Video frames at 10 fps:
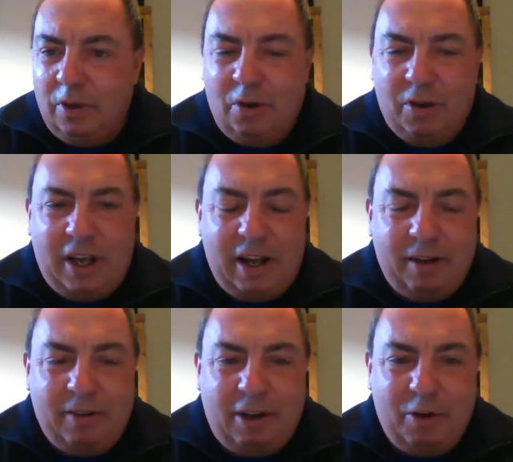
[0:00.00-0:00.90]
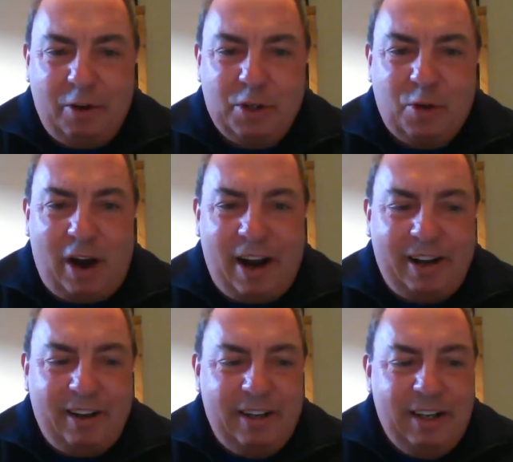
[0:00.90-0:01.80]
Okay, everyone's
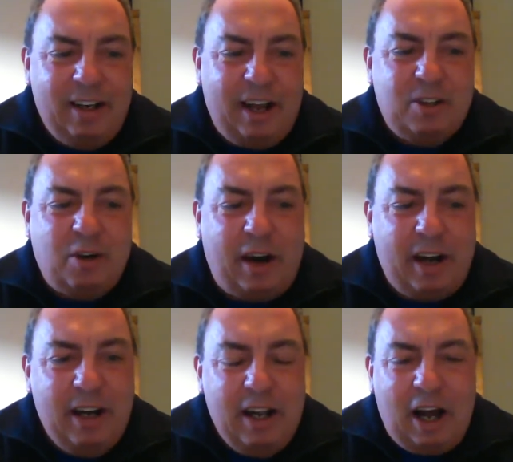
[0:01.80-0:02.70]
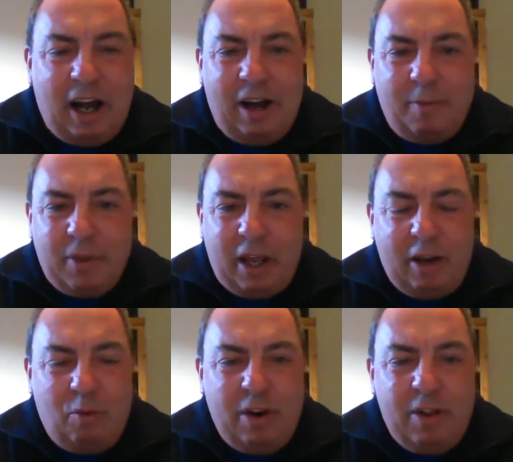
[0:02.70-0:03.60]
quiet. That's all right.
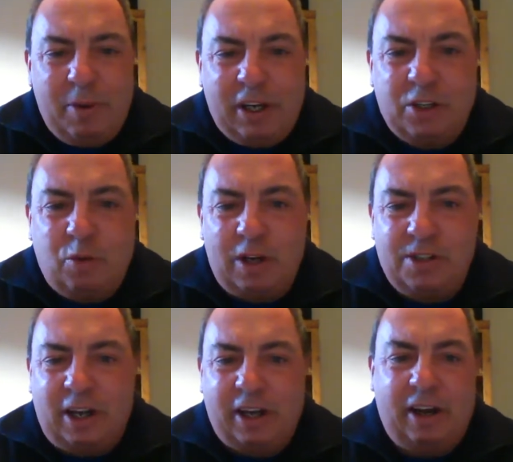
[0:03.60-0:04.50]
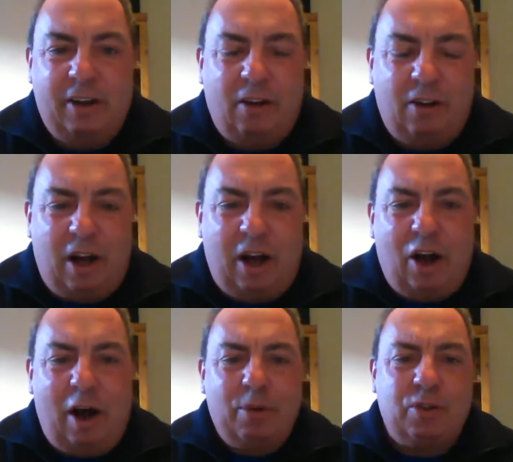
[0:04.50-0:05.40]
Hey, one of the biggest questions I get
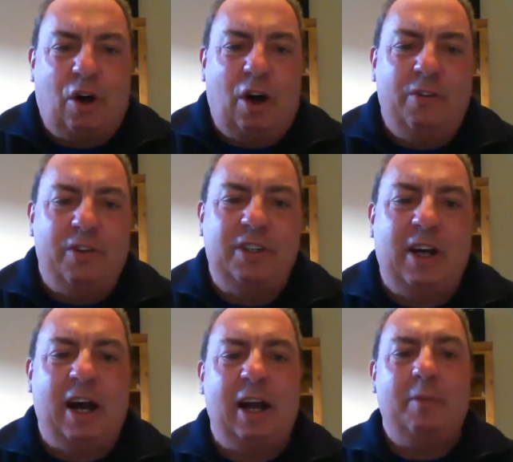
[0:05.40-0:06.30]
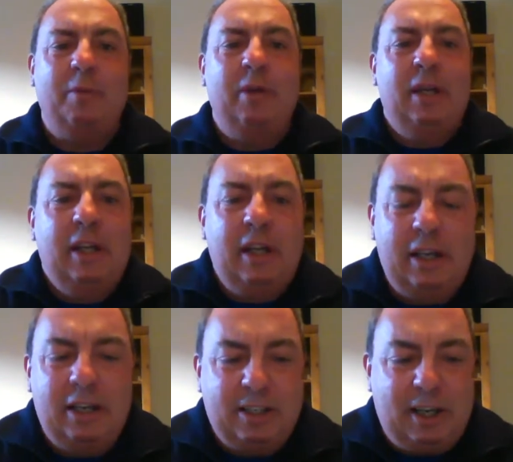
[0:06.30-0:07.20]
almost all the time
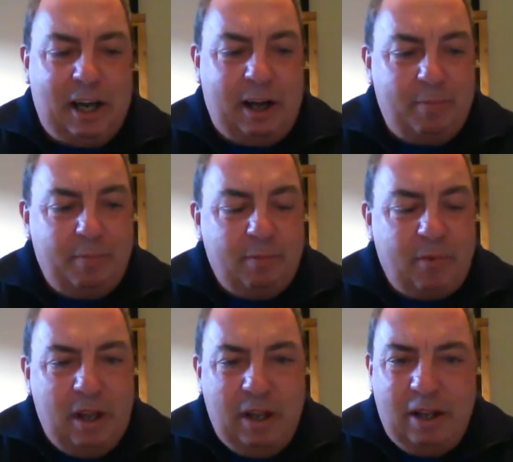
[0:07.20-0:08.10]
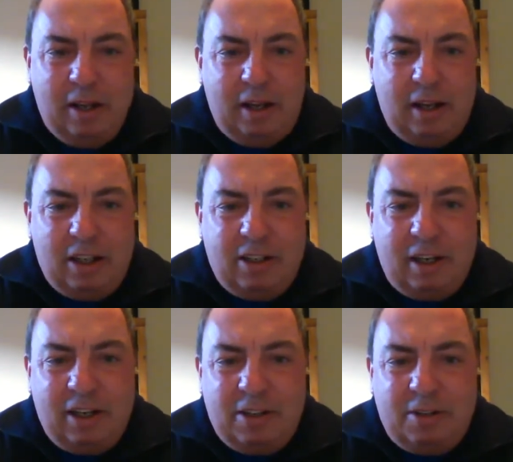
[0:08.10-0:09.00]
is
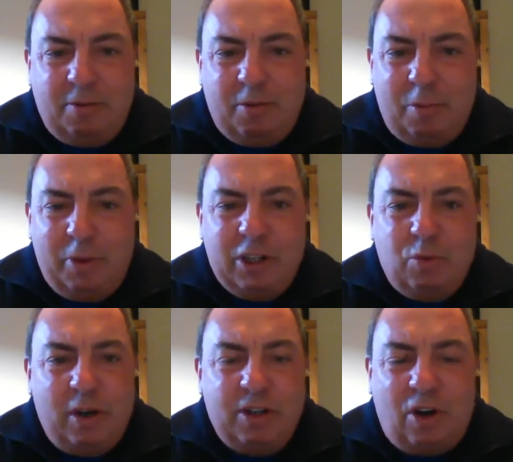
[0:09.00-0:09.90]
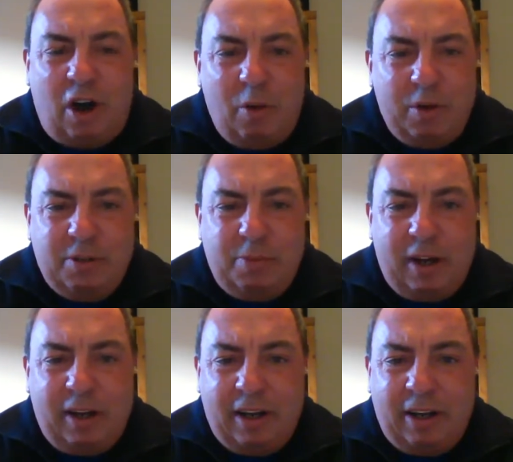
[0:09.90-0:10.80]
is the biggest one has always
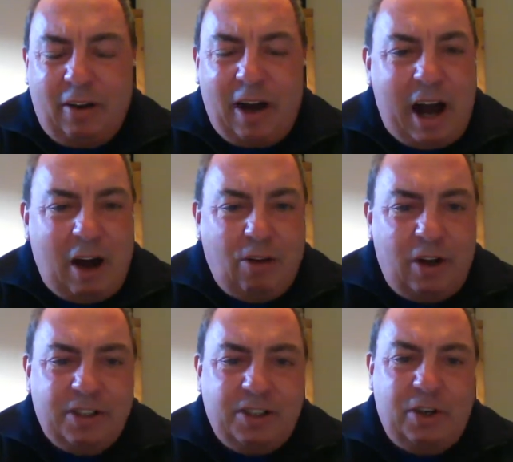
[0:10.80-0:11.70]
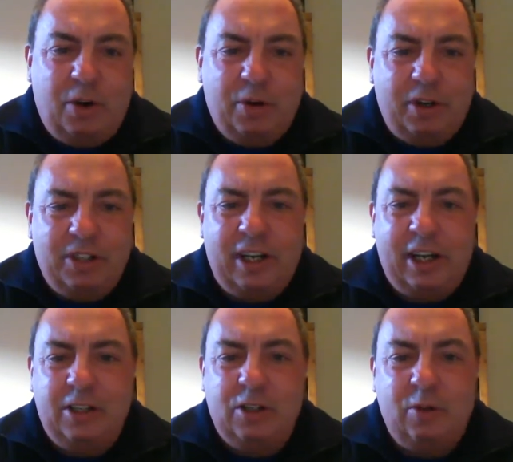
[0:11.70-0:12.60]
been like, how long is it going to
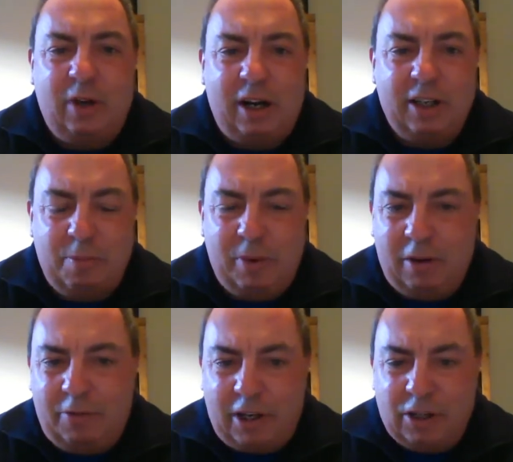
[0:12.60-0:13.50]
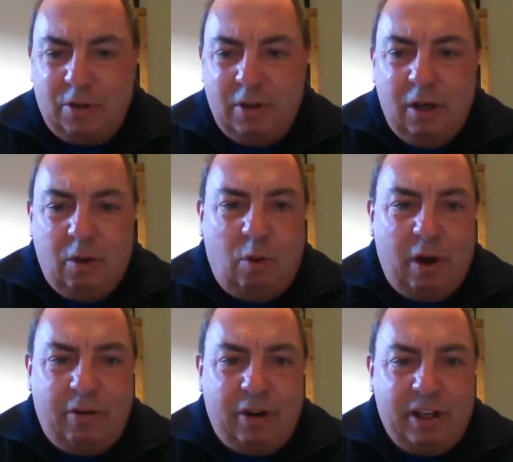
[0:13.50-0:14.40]
take to manifest
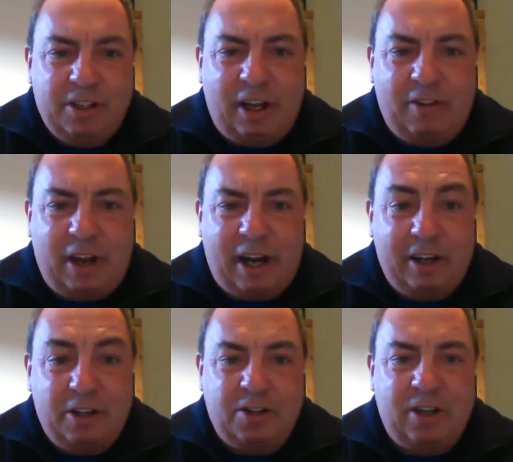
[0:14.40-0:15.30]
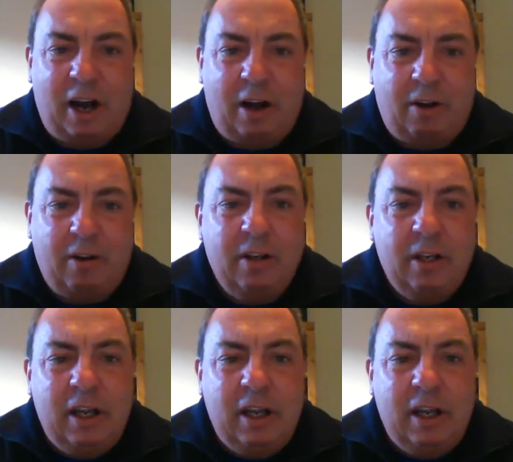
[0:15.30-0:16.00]
whatever it is that I desire?